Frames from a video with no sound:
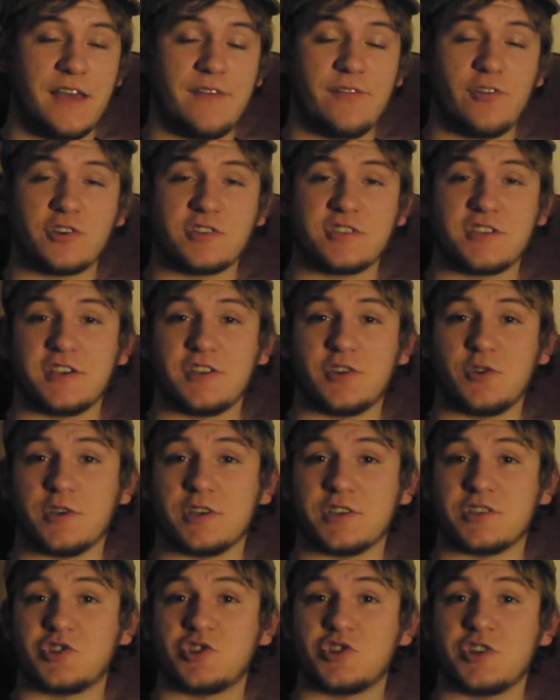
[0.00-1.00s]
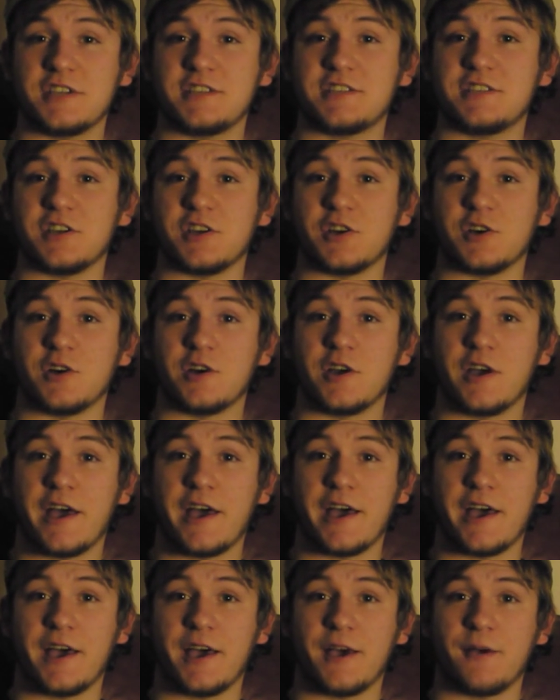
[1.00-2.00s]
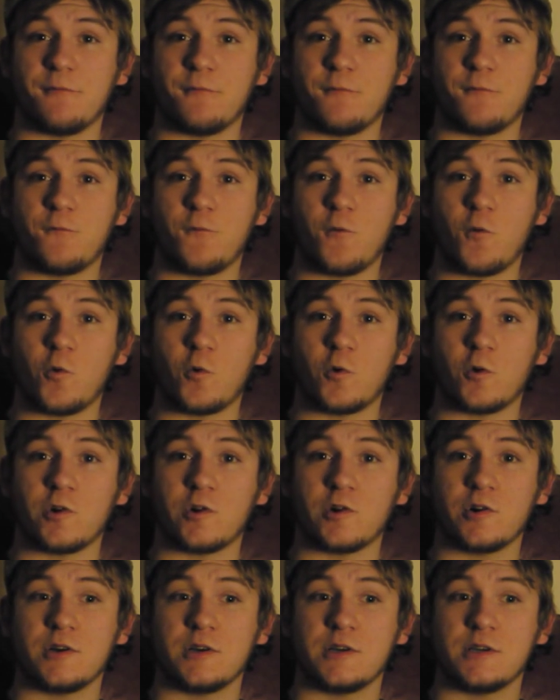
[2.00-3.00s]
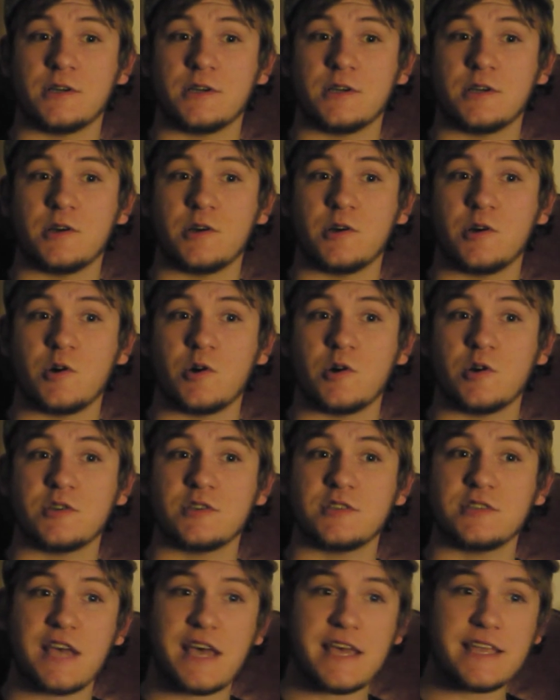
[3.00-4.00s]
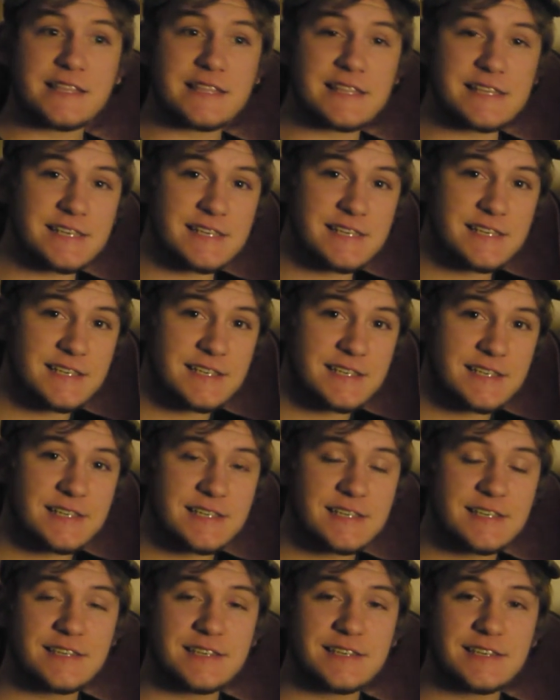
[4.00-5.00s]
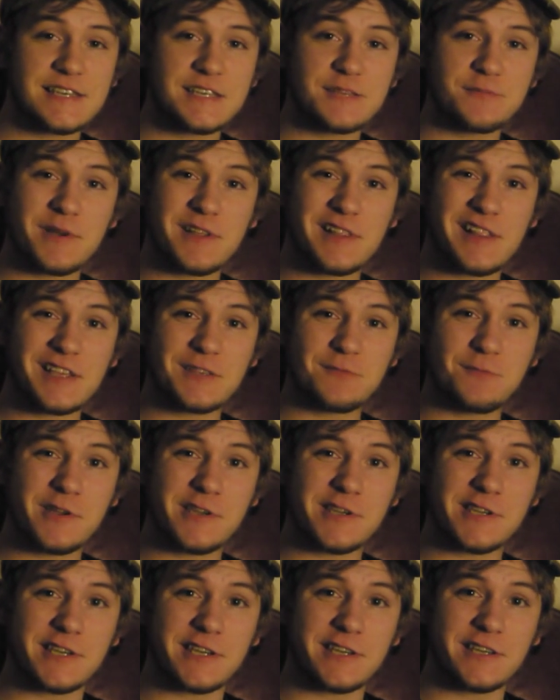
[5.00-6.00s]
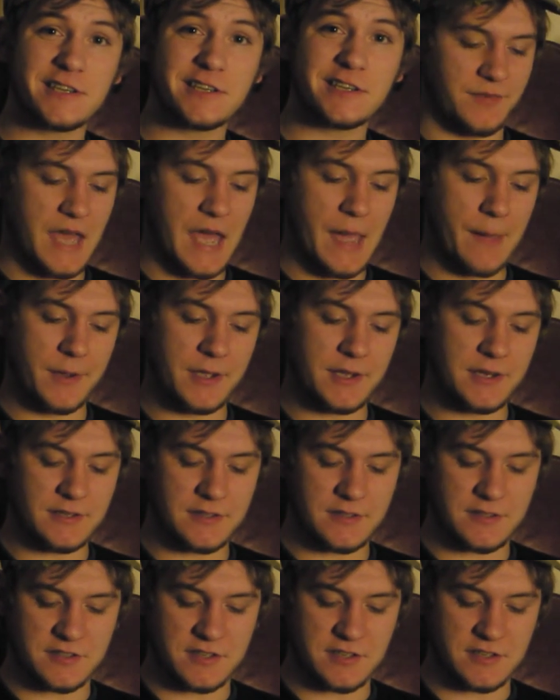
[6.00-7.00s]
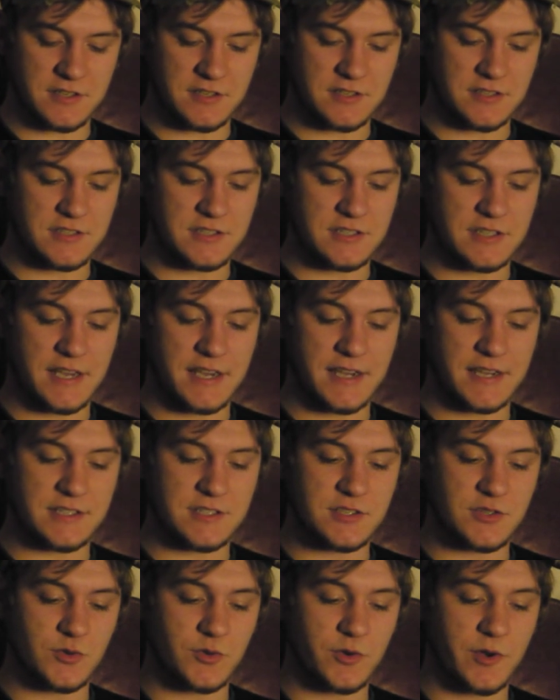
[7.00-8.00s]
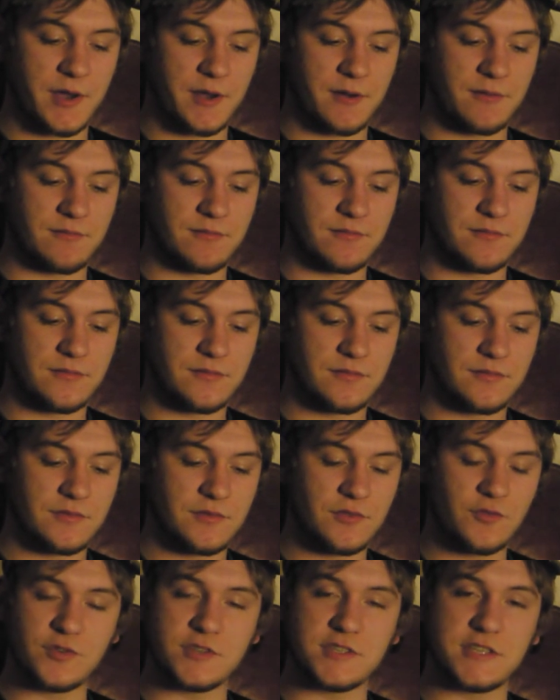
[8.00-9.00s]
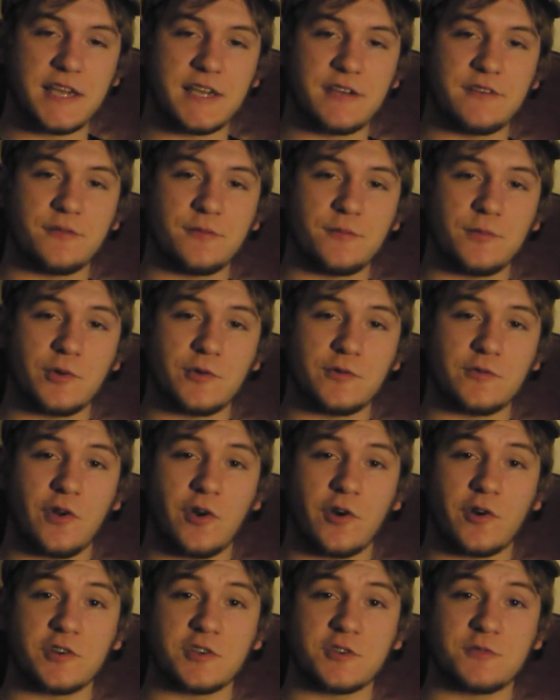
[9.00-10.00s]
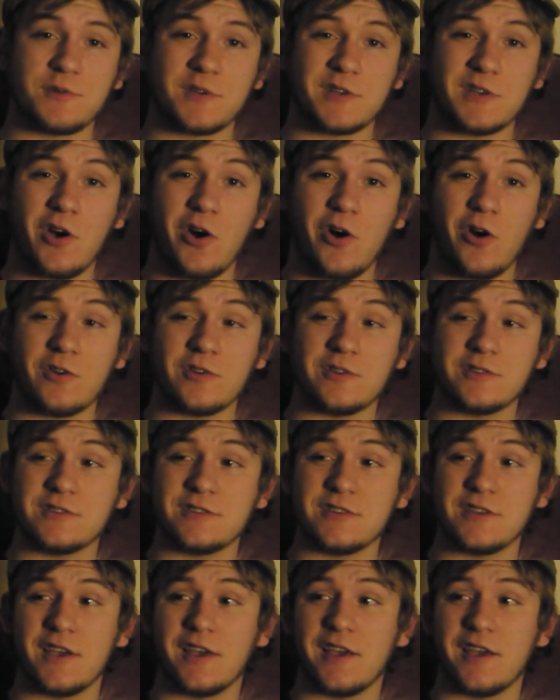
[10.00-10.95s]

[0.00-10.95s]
vloggers, how you doing? It's Jase here. For sadly, is my last Monday. I made a decision today to resign from Thosevloggers because